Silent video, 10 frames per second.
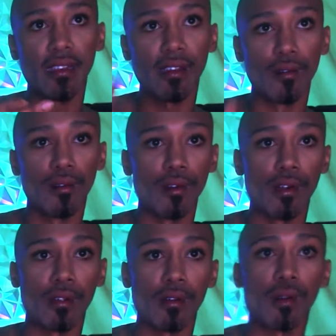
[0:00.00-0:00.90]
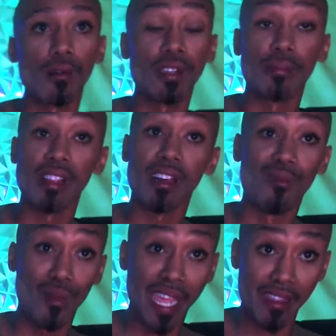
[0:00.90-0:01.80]
or hold up a lot of
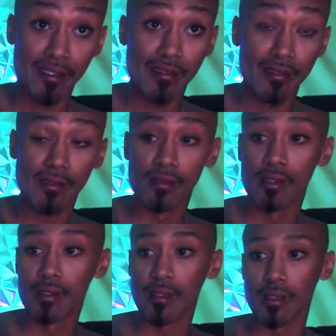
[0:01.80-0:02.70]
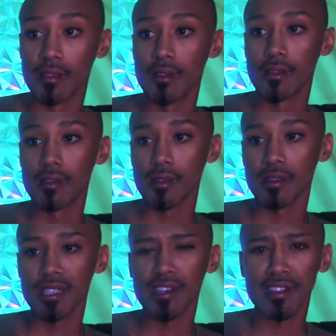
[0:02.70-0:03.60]
weight.
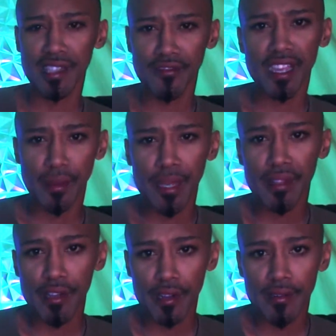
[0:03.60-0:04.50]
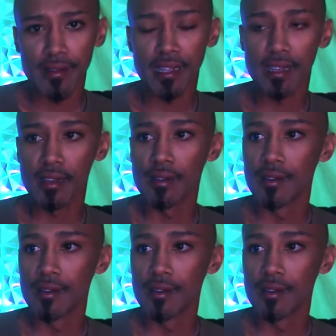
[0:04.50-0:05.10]
Consider yourself like a pillar, And